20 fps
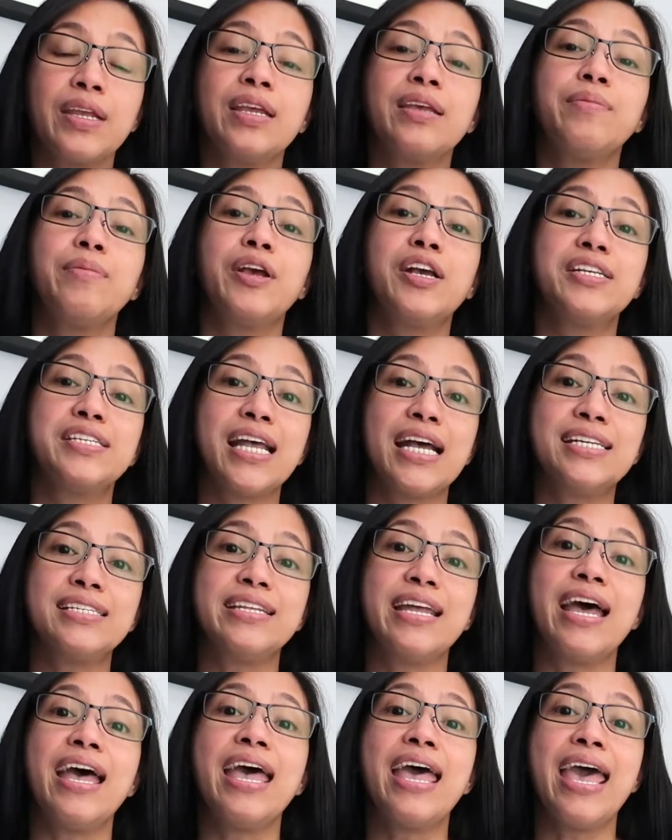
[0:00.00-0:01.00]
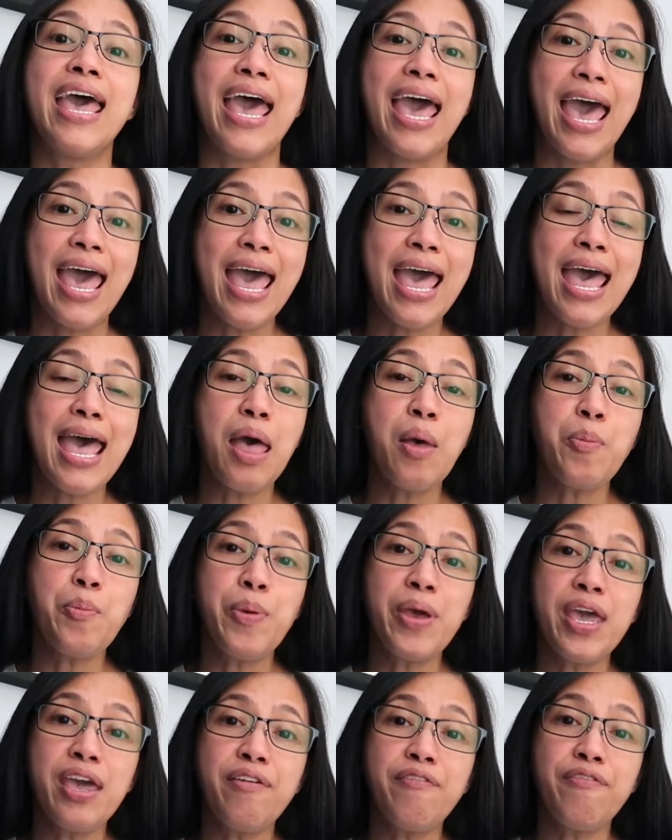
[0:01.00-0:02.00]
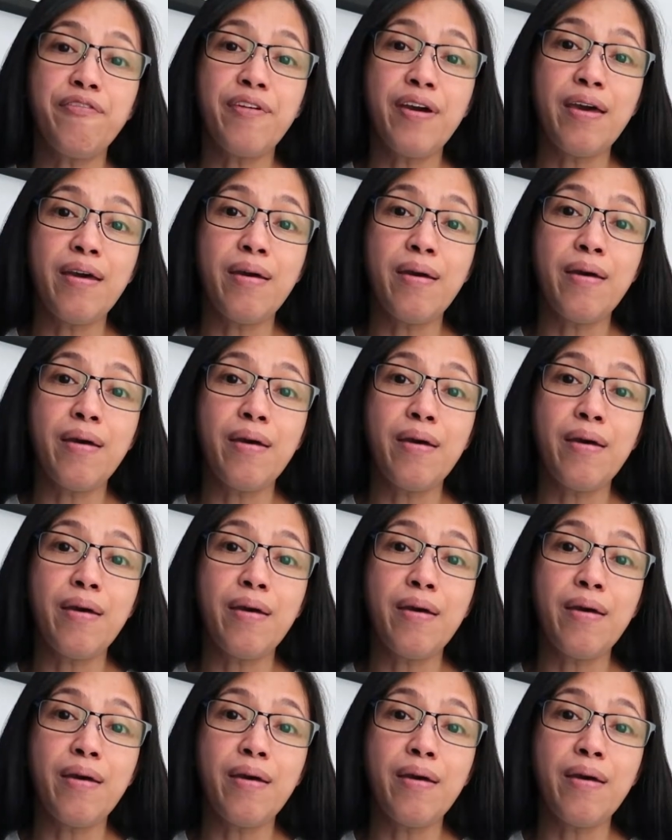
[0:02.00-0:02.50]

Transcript: Because that's the happy birthday